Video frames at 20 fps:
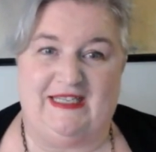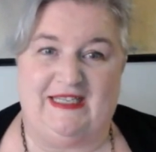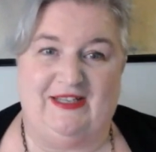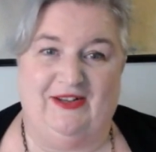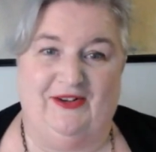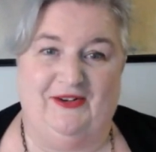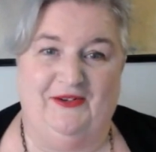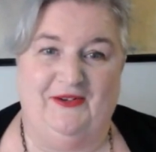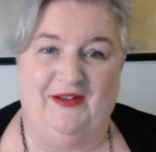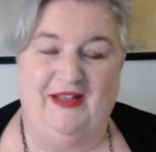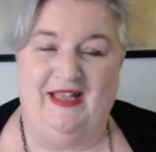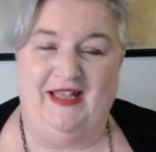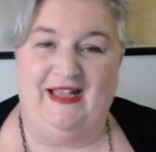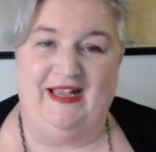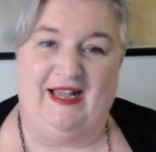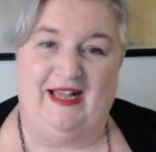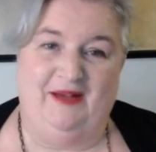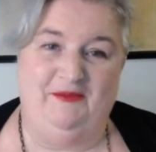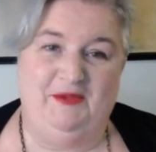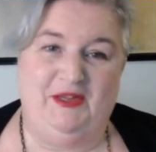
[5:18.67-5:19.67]
So
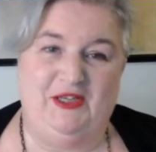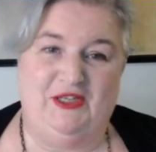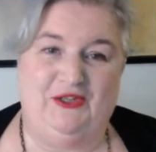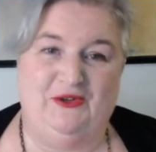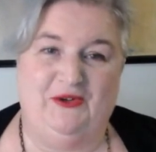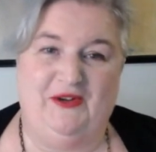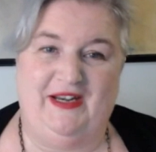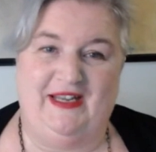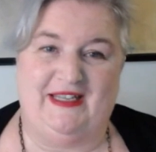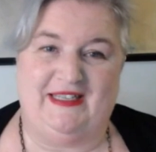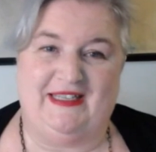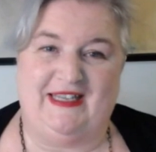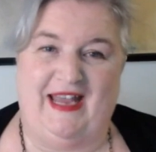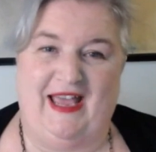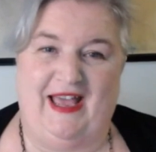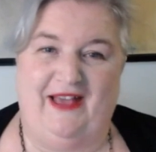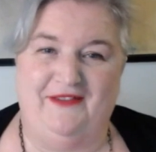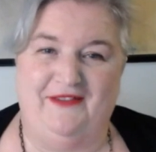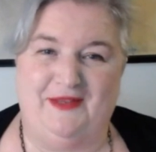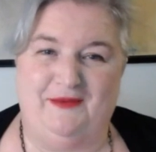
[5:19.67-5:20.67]
come and join us and
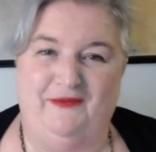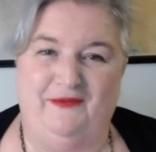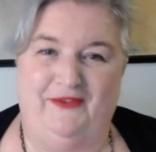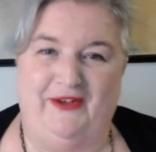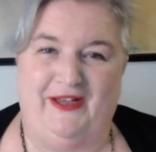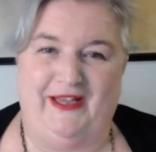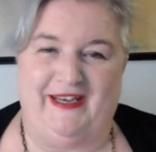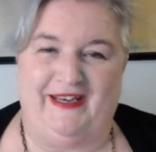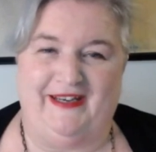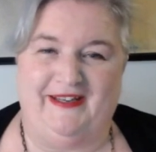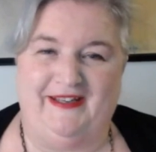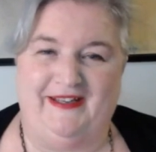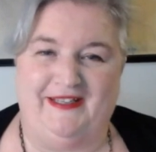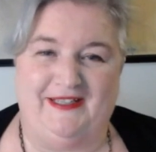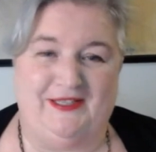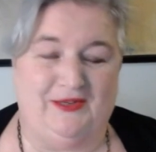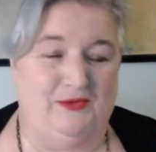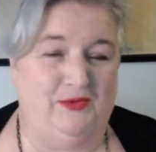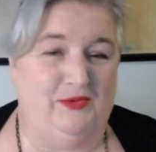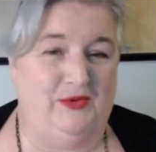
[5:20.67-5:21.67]
have some fun.
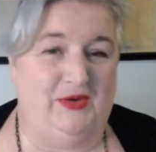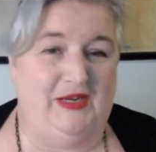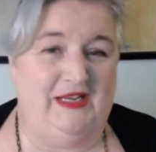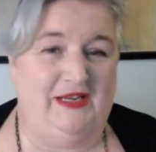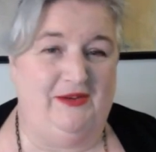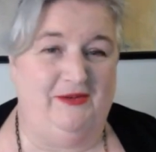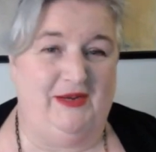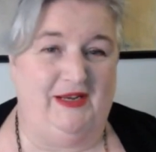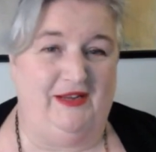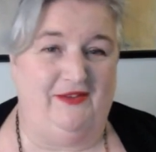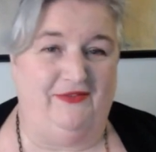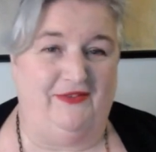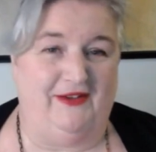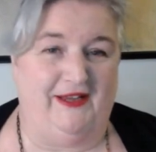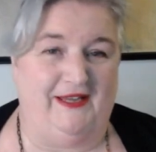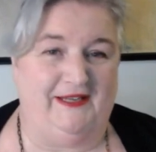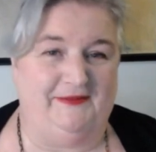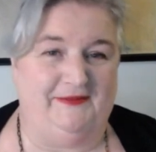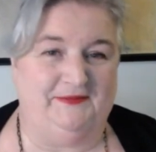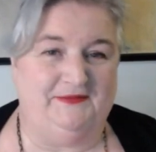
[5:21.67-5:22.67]
It's really, really
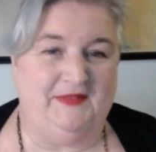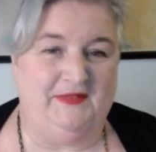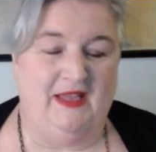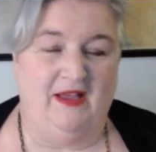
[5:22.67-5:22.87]
fun.